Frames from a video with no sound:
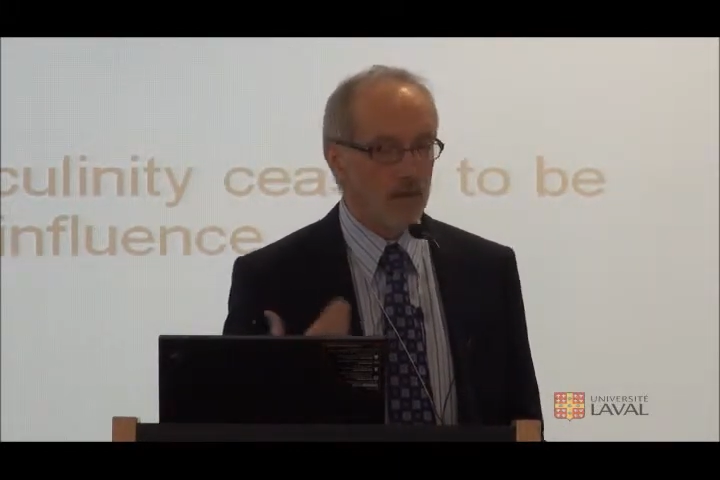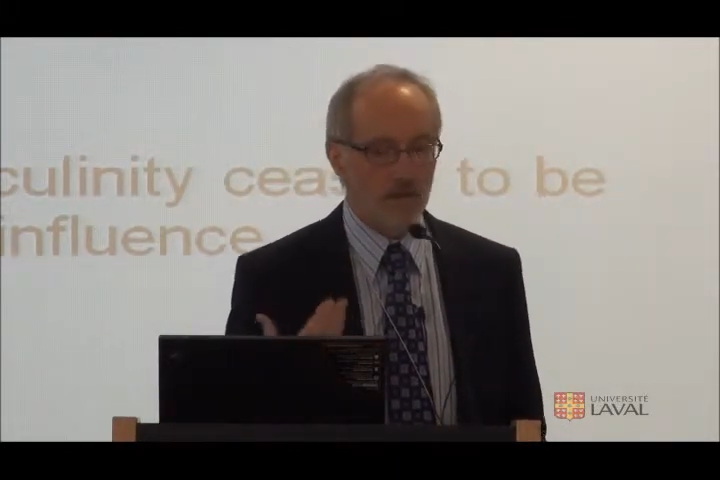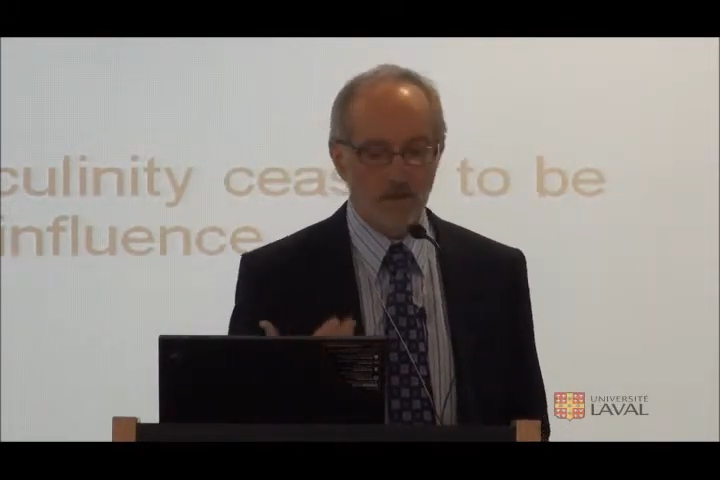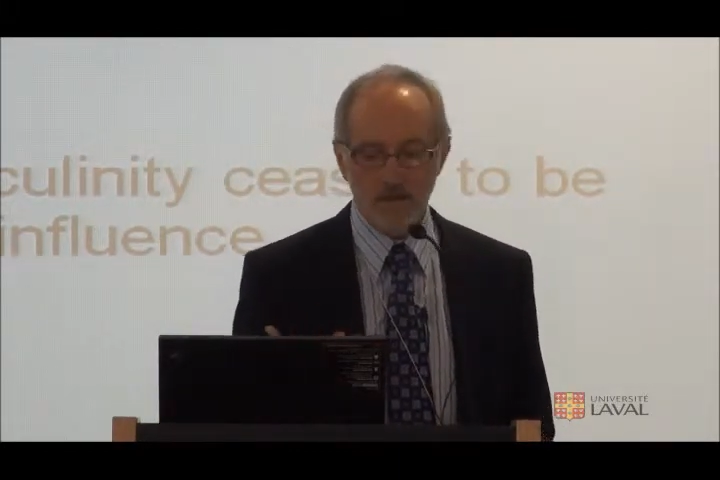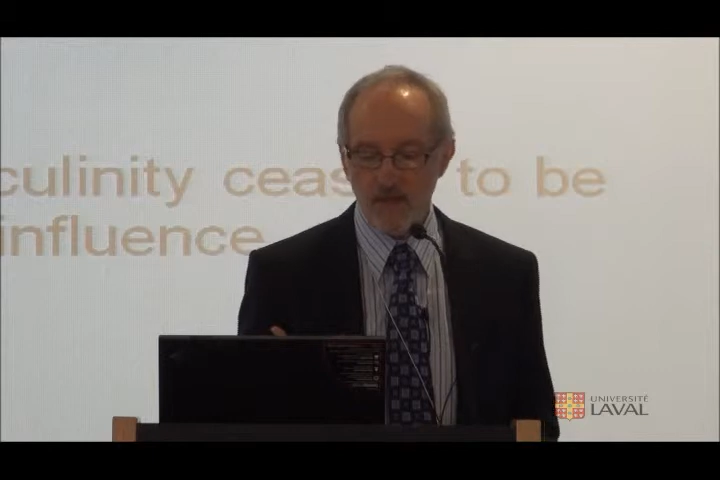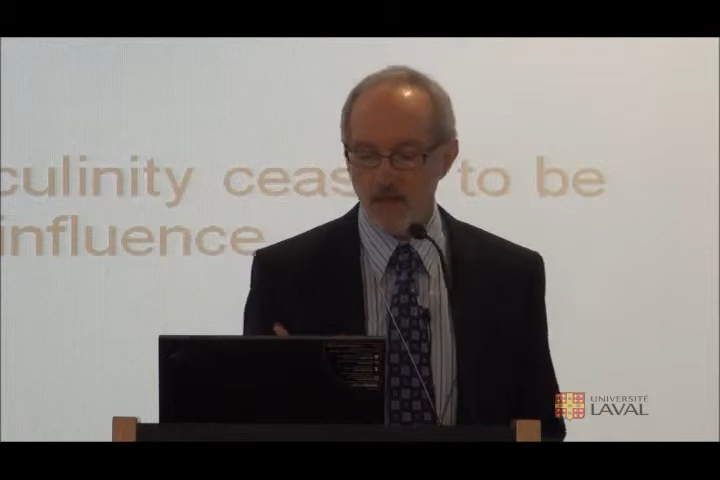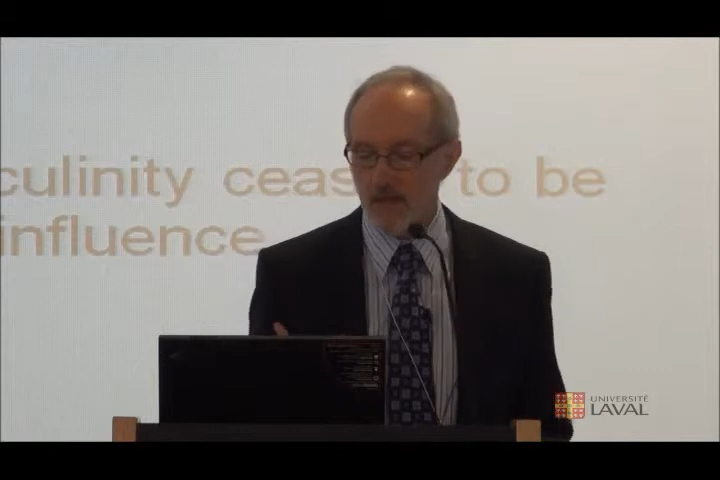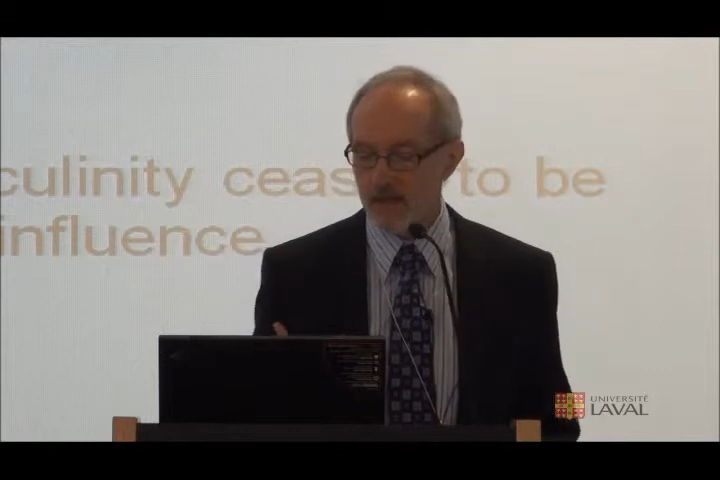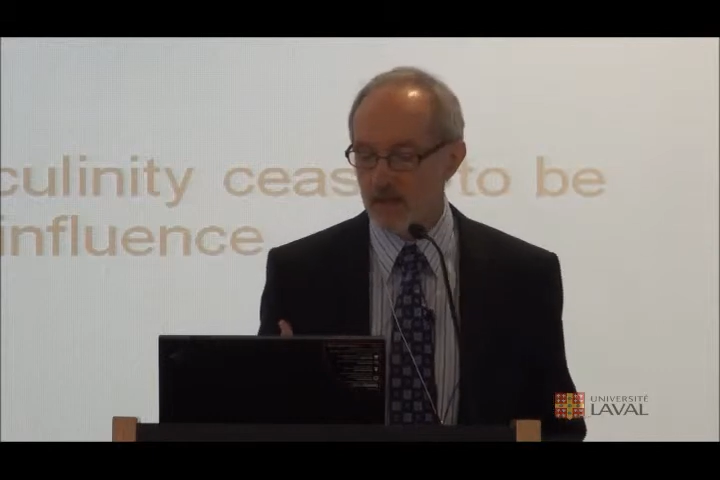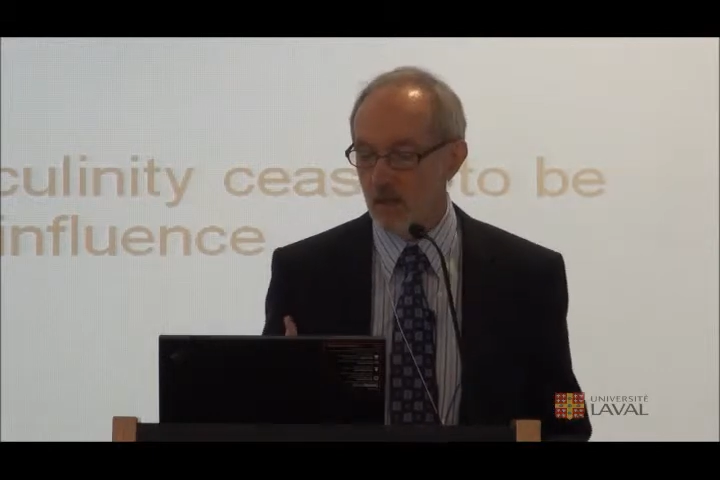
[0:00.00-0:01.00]
we don't think
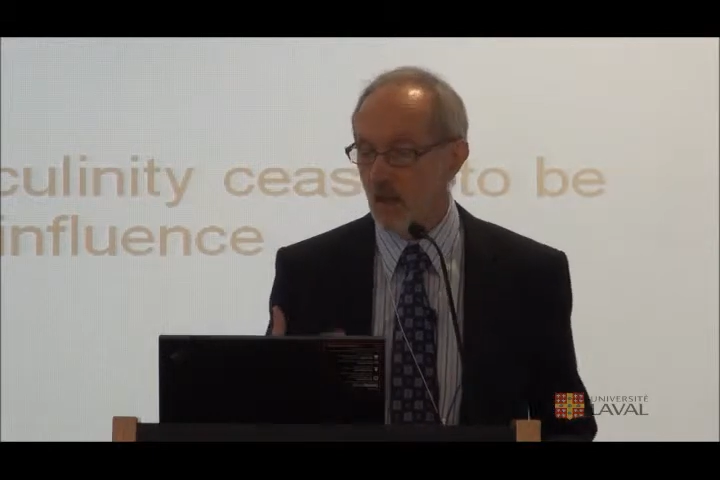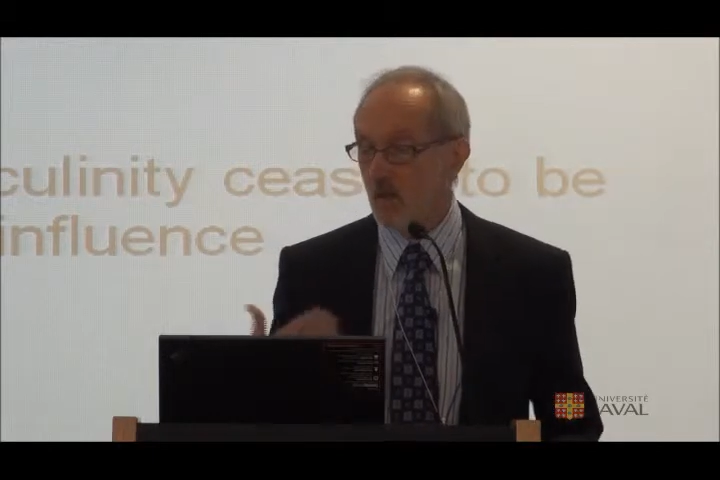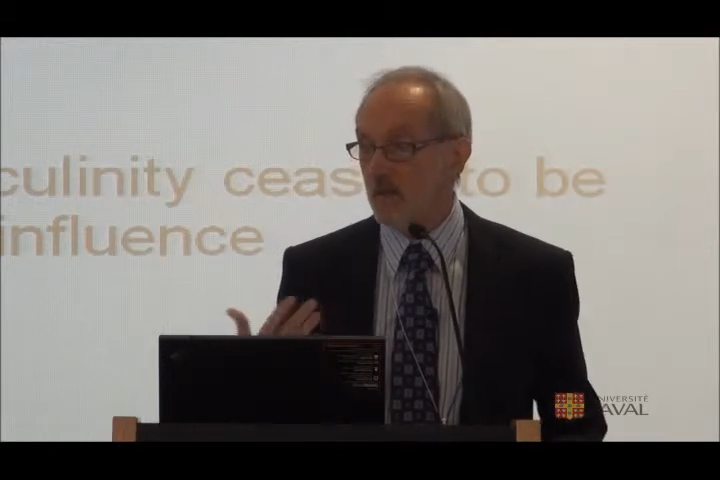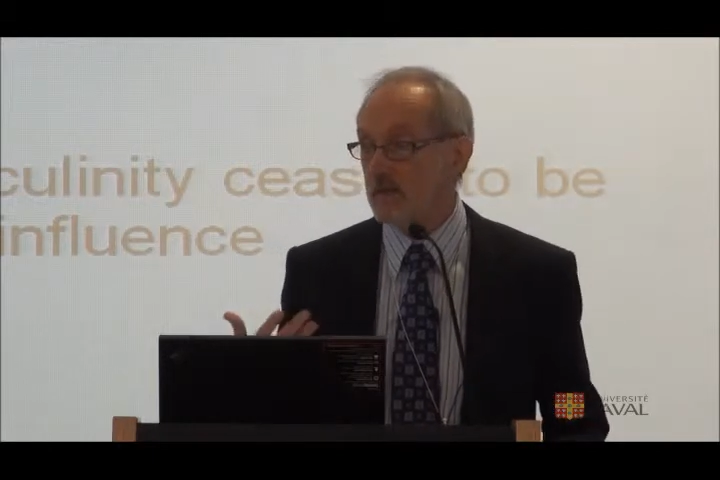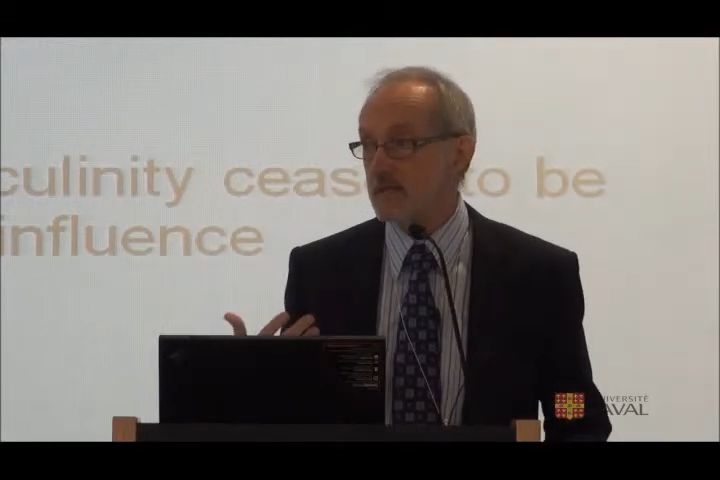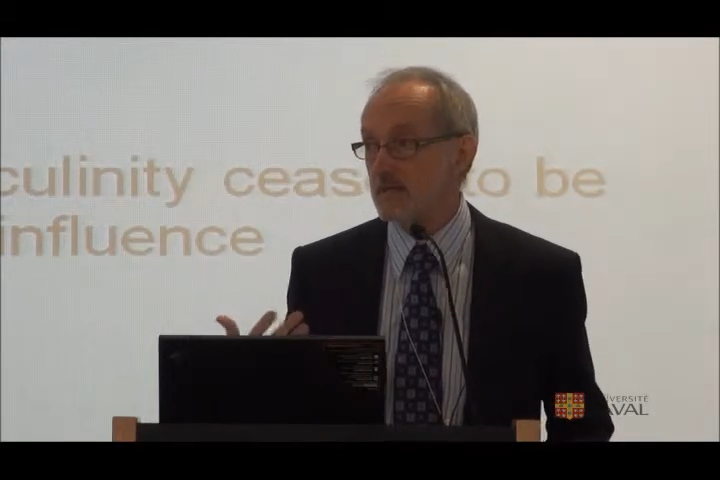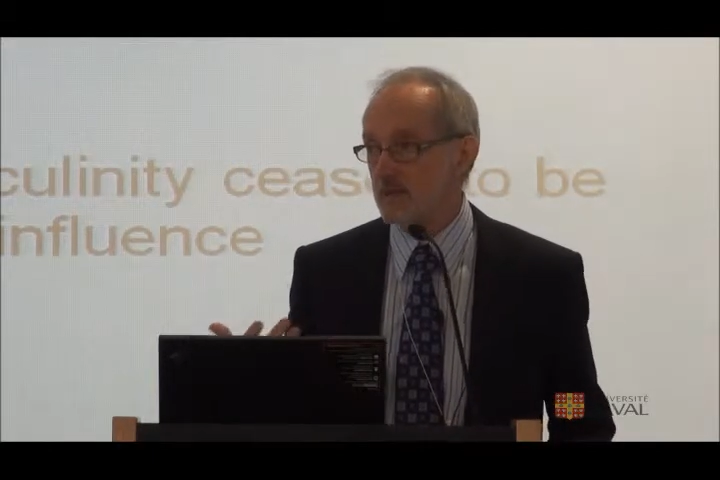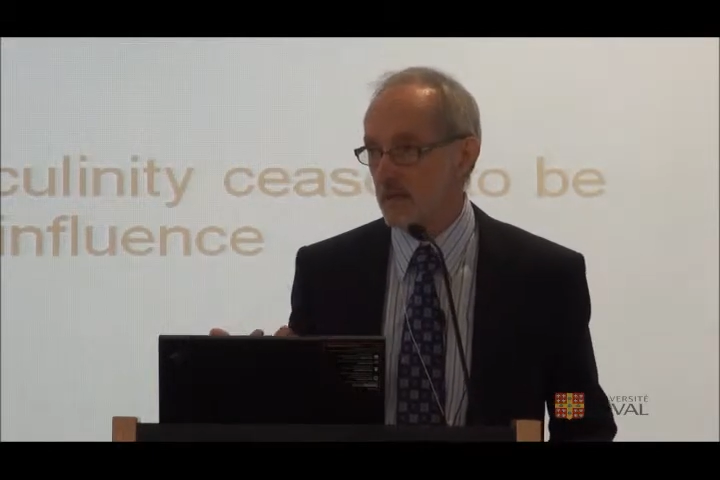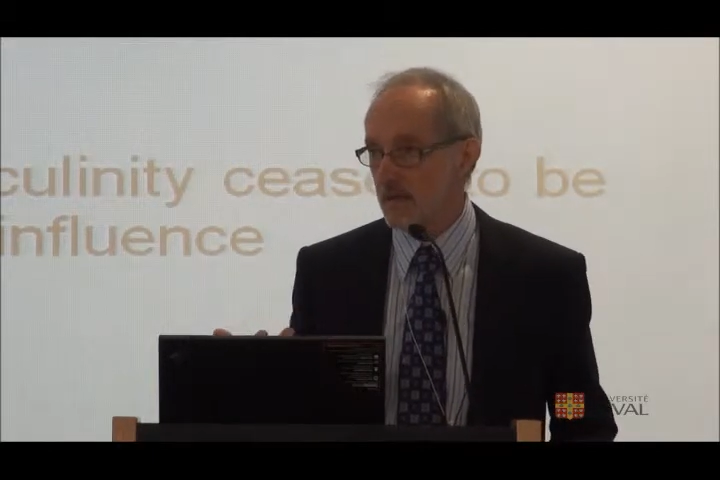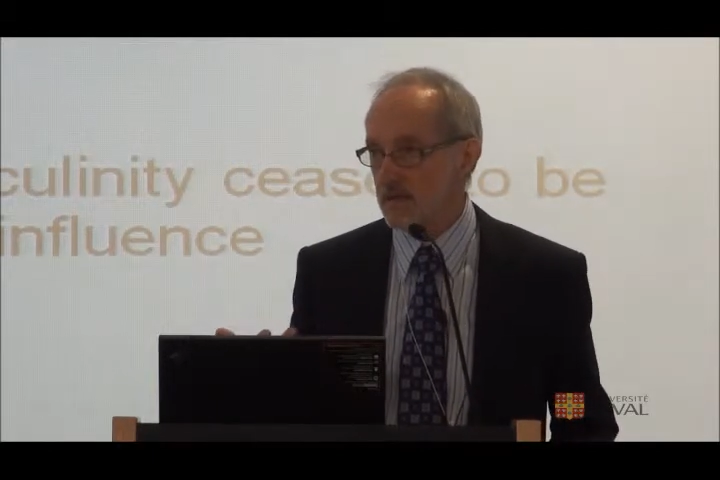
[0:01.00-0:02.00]
about it, we
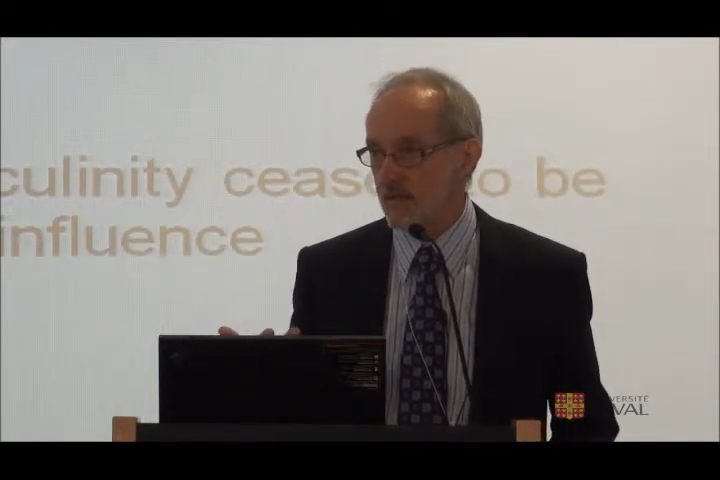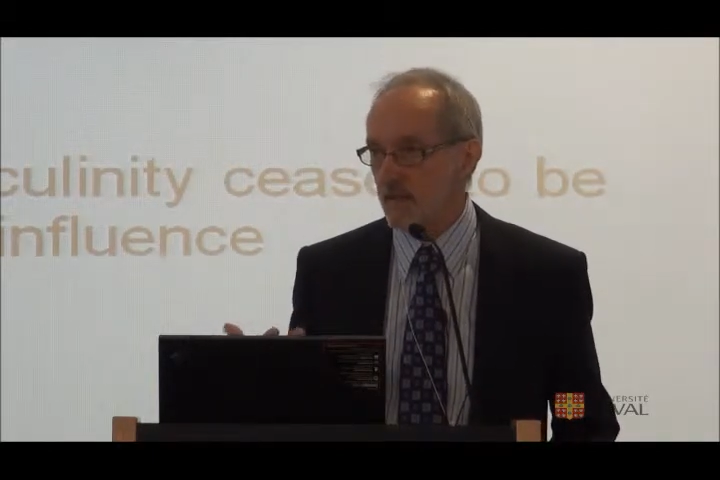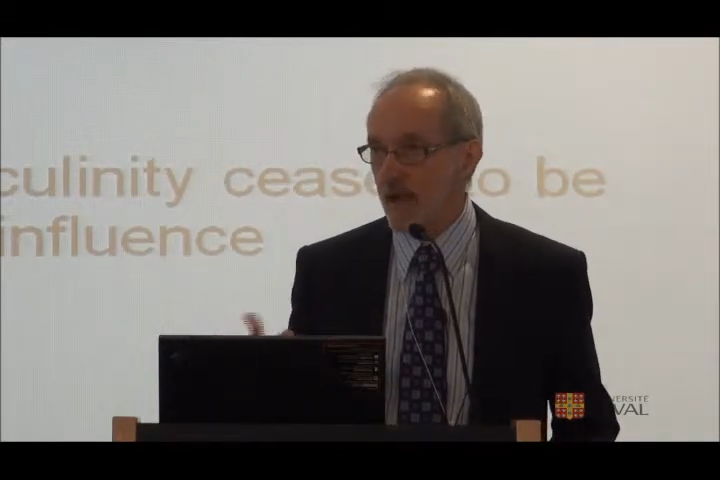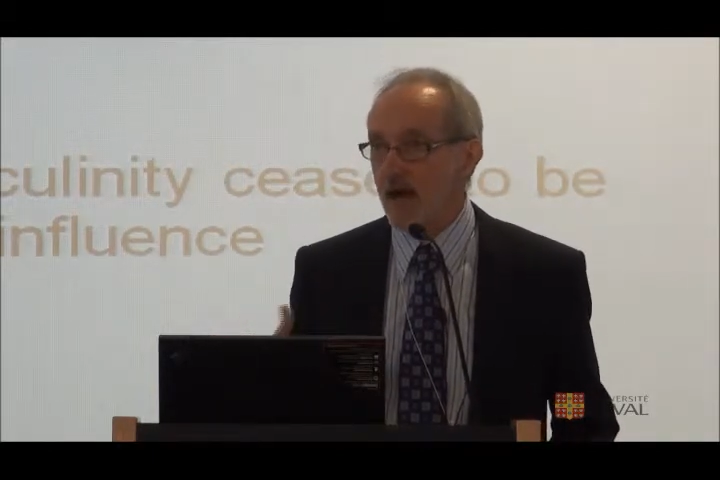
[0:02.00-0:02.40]
just do it.